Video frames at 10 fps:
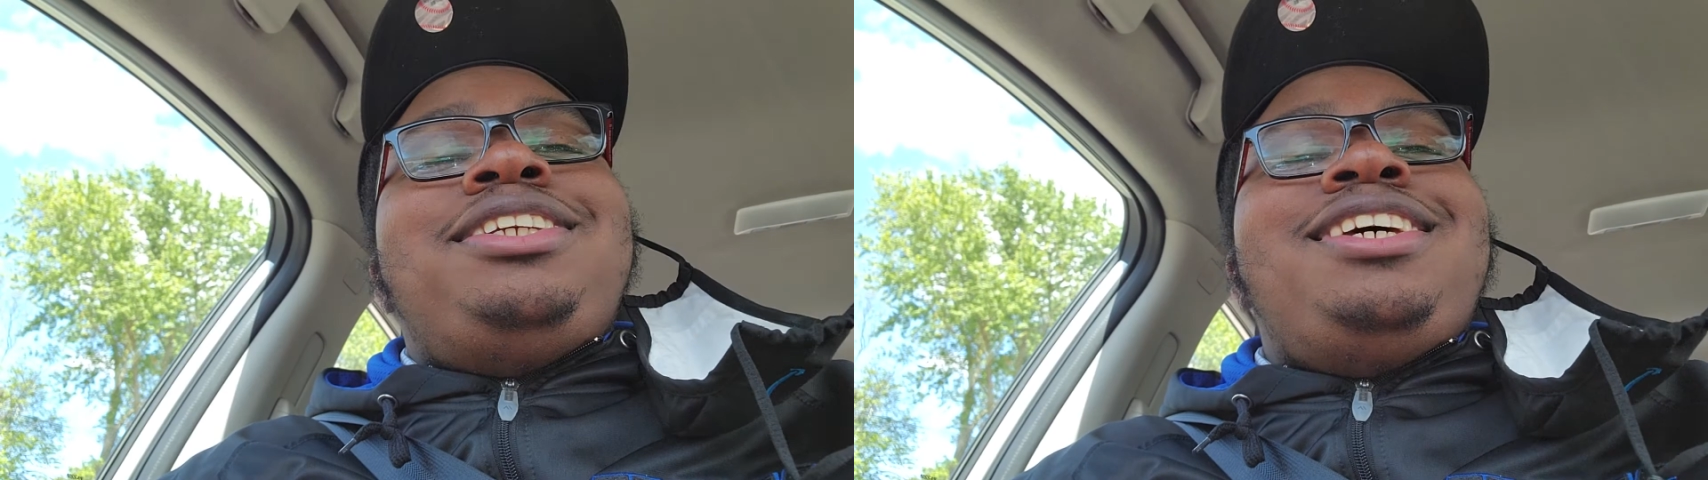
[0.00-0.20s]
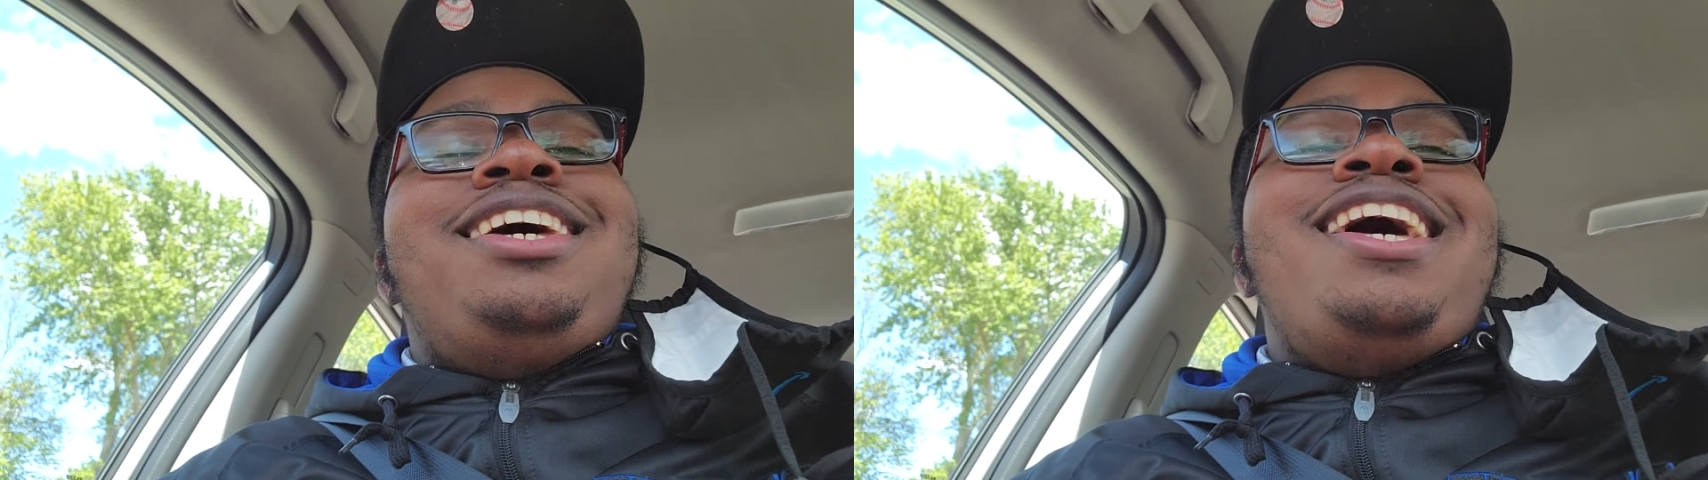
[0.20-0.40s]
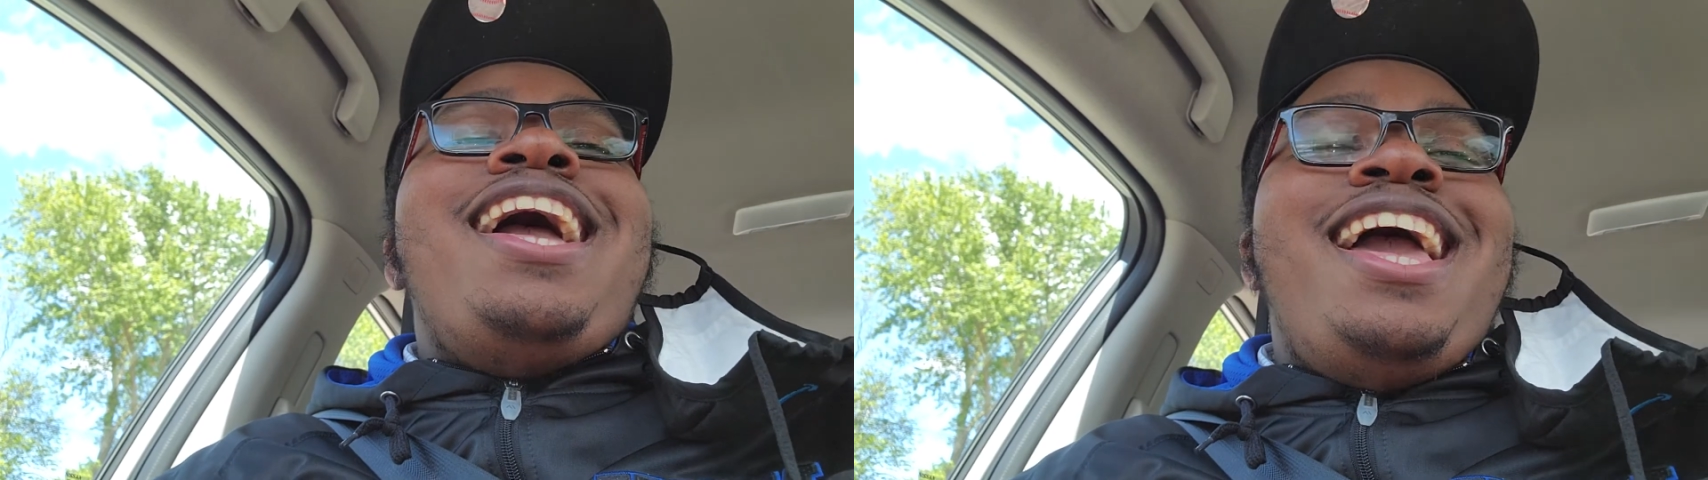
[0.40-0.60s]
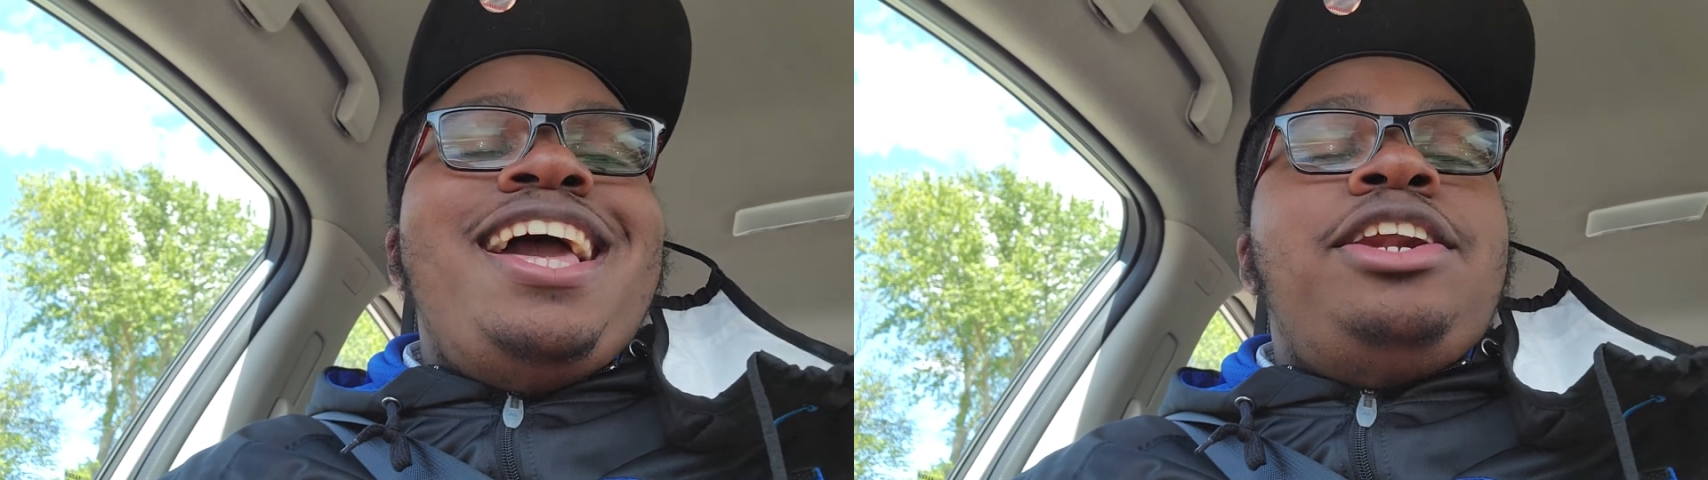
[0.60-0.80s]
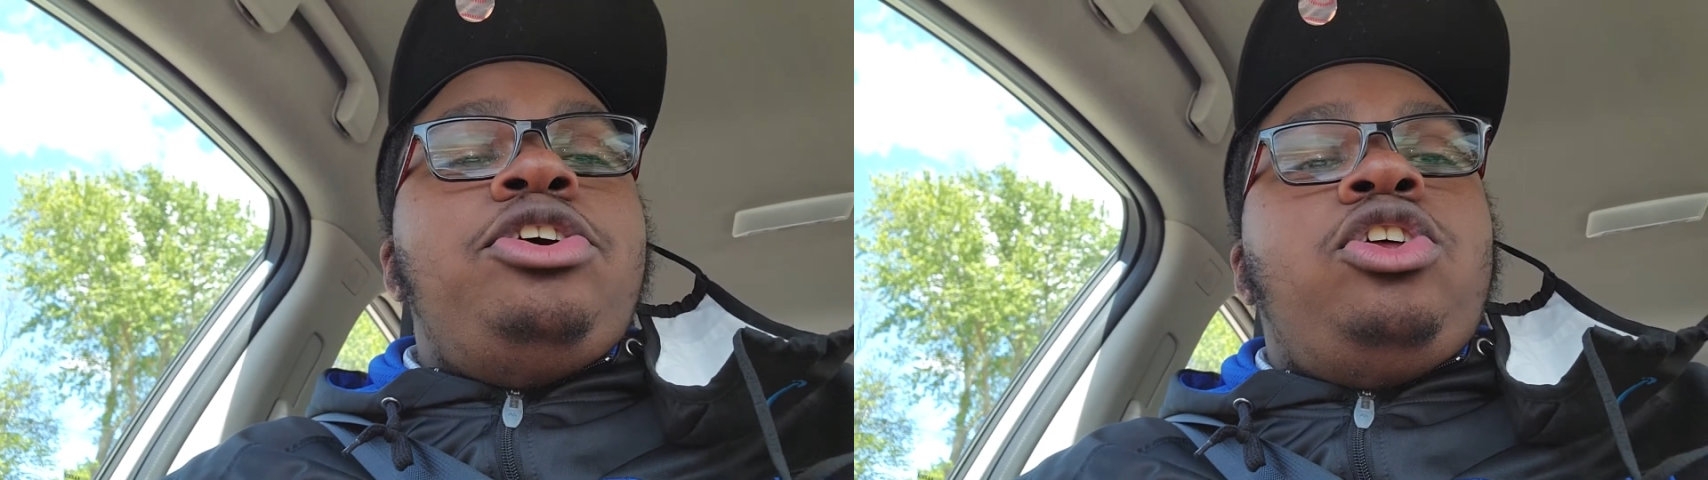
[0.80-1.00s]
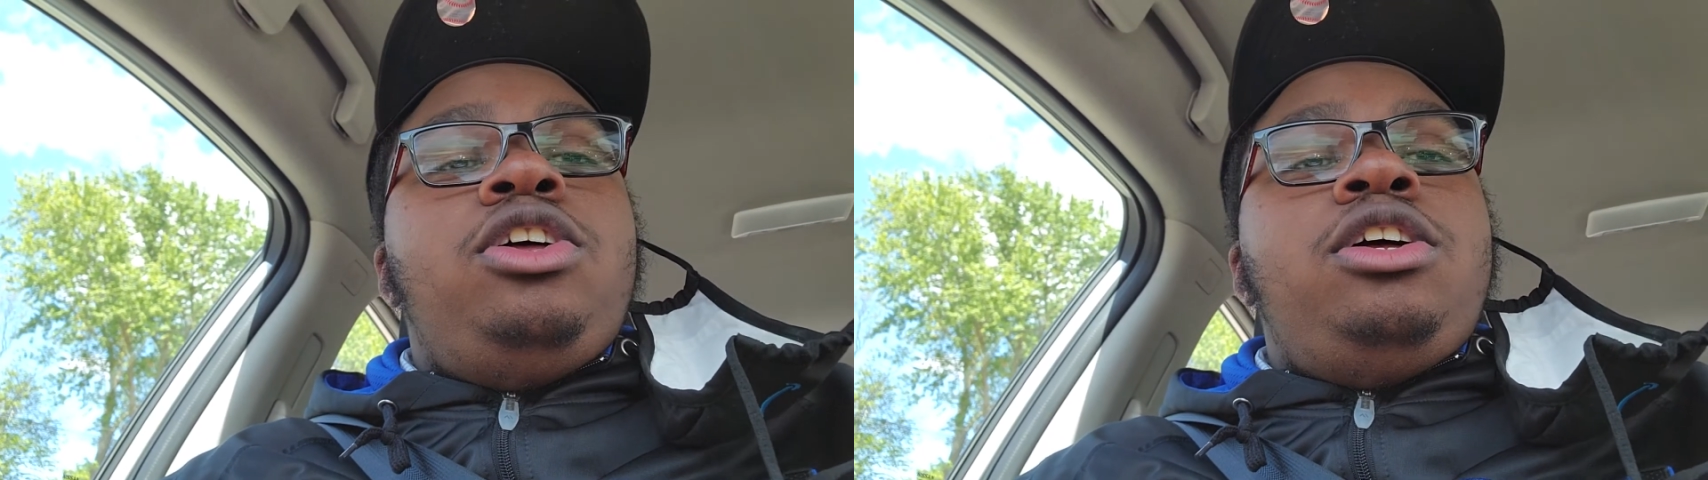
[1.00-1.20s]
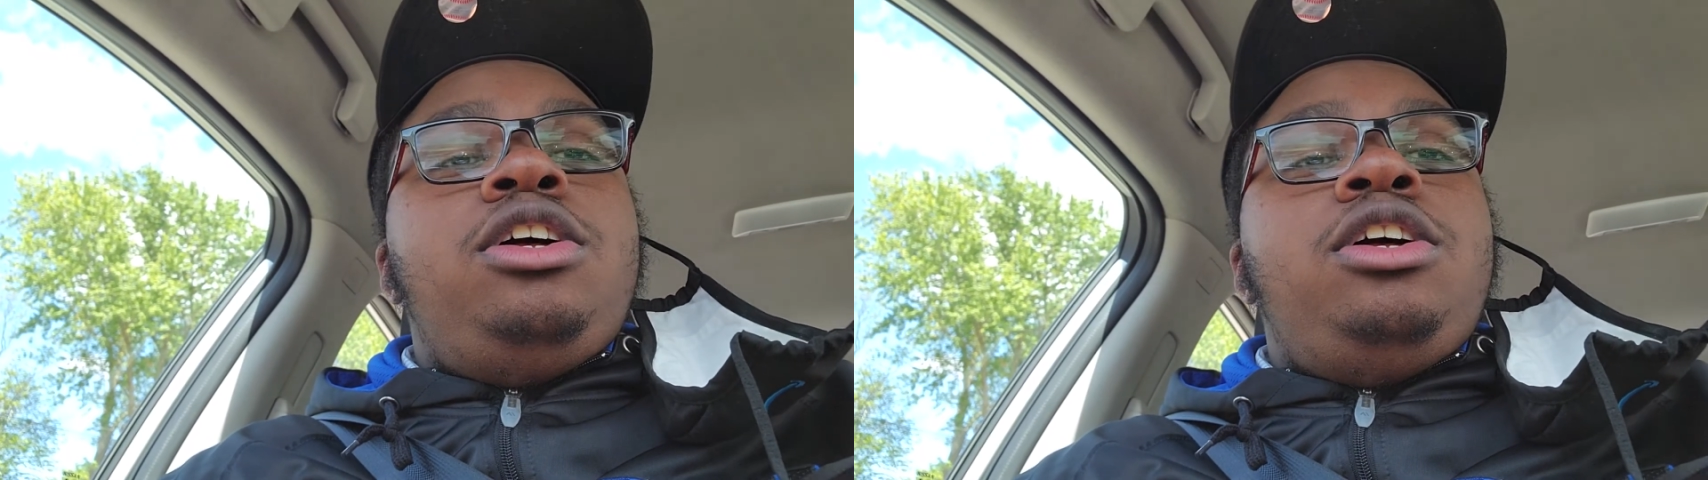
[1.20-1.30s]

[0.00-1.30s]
to handle.